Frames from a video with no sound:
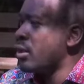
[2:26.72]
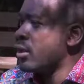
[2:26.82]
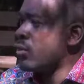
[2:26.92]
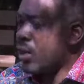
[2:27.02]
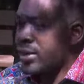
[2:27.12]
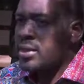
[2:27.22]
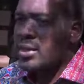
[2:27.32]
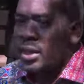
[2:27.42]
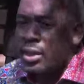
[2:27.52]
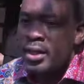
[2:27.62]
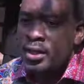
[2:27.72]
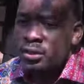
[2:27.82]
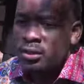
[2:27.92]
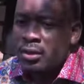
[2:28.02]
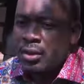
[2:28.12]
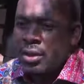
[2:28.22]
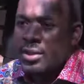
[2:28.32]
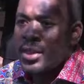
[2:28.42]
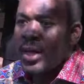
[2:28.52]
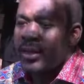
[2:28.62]
Uh, what is clear is
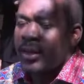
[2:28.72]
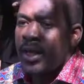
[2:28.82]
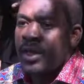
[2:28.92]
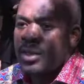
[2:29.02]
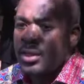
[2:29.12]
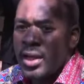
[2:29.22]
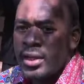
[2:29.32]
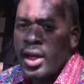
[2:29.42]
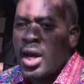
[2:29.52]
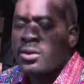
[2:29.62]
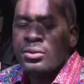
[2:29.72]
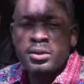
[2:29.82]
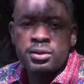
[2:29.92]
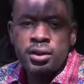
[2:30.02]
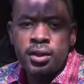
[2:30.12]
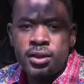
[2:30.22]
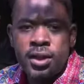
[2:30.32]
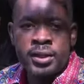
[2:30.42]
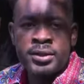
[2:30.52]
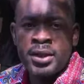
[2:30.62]
that uh, it's turning out
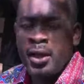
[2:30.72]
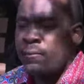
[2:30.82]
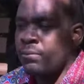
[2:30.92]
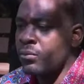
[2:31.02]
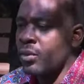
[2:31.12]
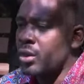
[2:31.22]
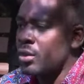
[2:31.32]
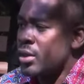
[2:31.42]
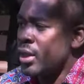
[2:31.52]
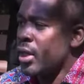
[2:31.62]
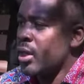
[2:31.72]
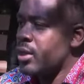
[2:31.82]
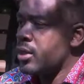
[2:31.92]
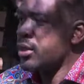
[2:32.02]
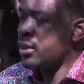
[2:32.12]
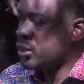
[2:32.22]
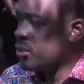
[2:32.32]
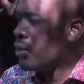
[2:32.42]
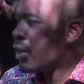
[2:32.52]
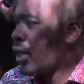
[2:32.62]
that um, the
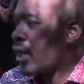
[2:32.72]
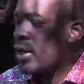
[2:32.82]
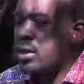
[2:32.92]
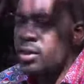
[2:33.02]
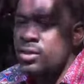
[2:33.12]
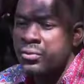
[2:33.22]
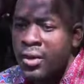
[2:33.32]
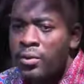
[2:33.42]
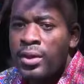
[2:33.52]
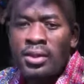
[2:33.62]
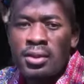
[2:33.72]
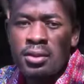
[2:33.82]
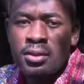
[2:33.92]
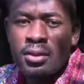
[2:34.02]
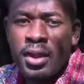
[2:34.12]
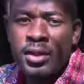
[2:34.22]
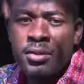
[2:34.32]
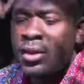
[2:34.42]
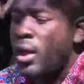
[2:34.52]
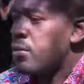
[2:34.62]
regime in Harare is far worse than the
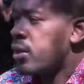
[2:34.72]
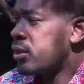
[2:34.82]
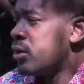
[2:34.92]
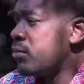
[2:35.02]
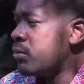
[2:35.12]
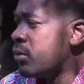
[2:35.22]
Mugabe regime.